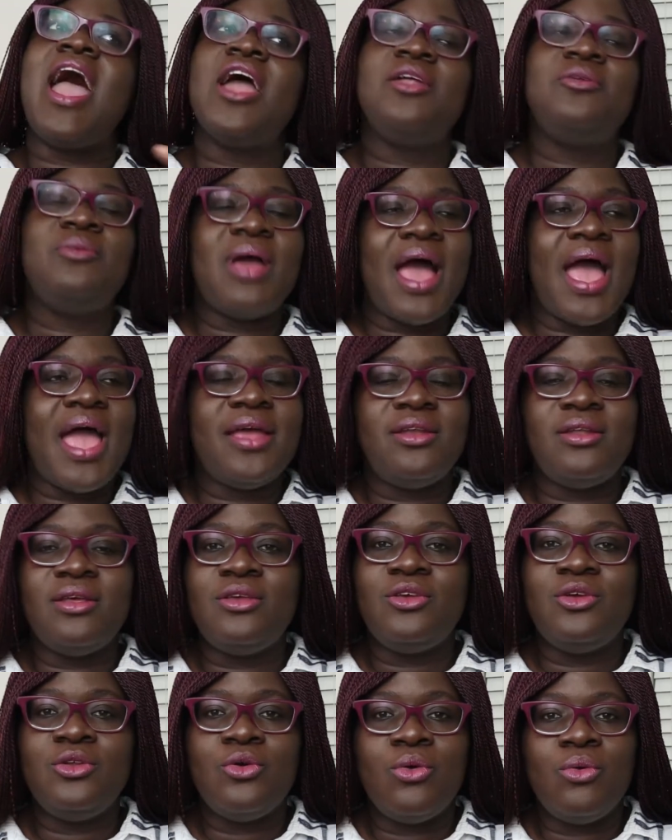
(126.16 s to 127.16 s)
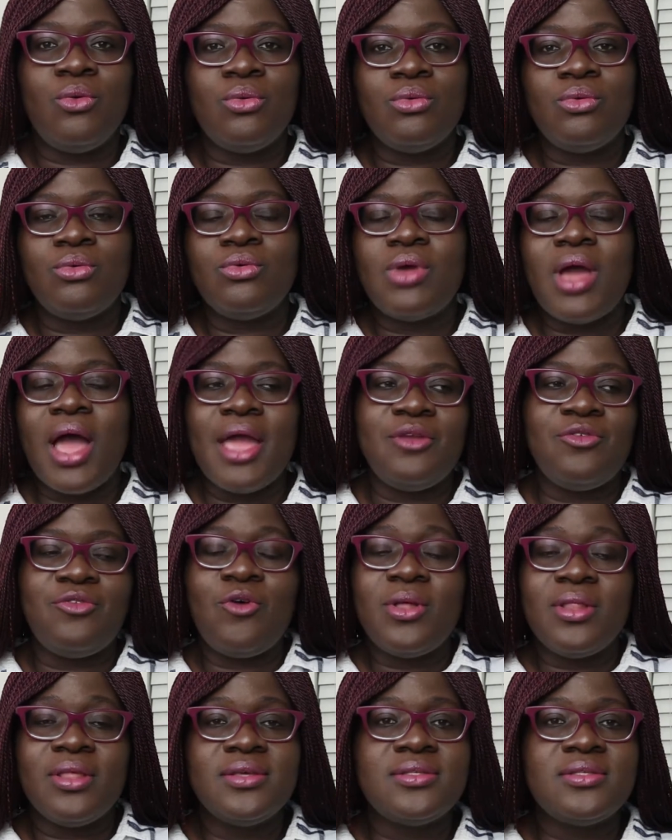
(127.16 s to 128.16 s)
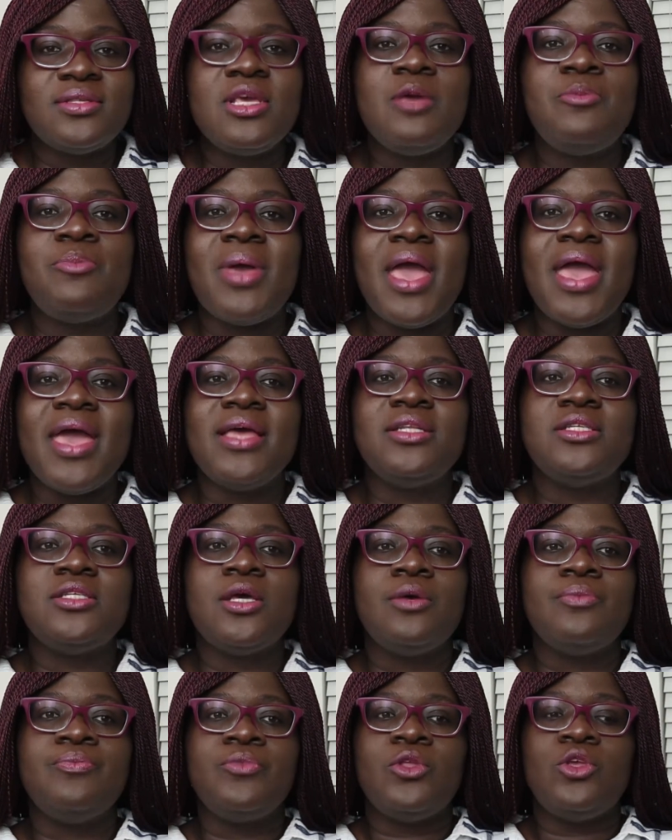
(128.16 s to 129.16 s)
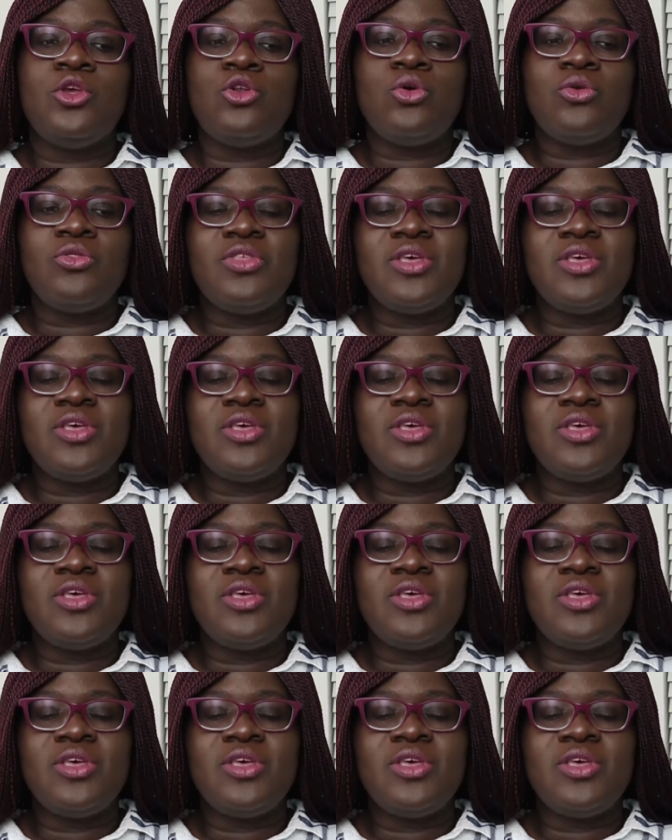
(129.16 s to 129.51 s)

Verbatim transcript: I'd, I'd, you know, I'd fall asleep. And, you know,